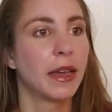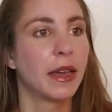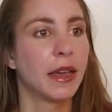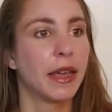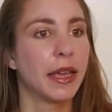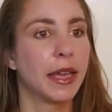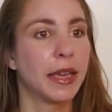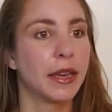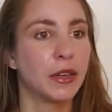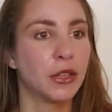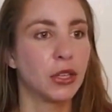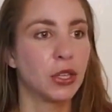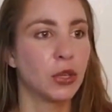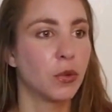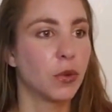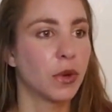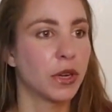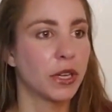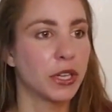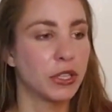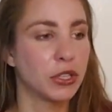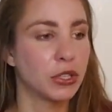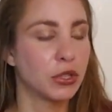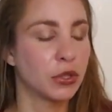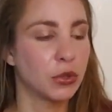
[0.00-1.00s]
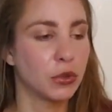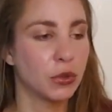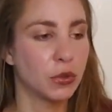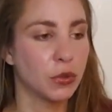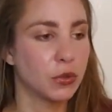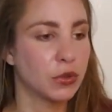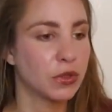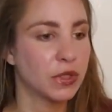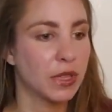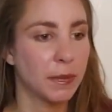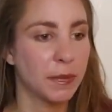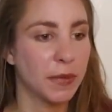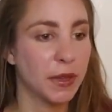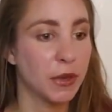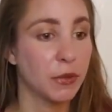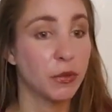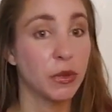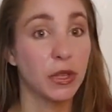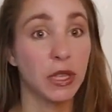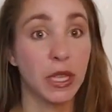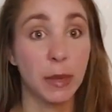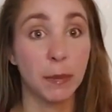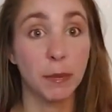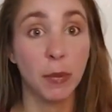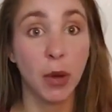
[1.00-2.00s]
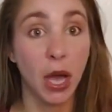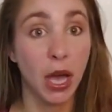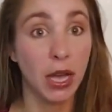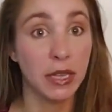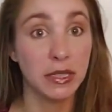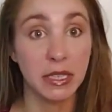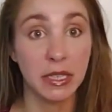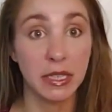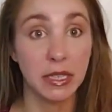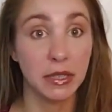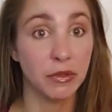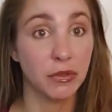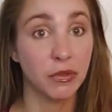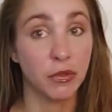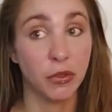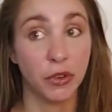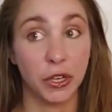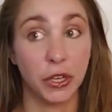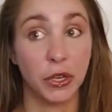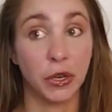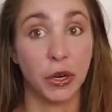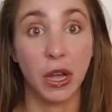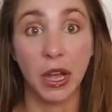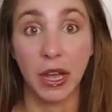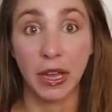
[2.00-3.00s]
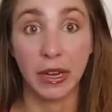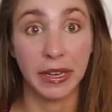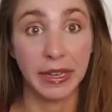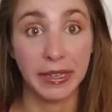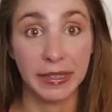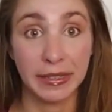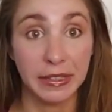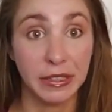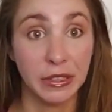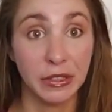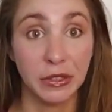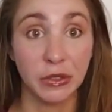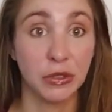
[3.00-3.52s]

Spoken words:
and you want to do something really positive for your audience,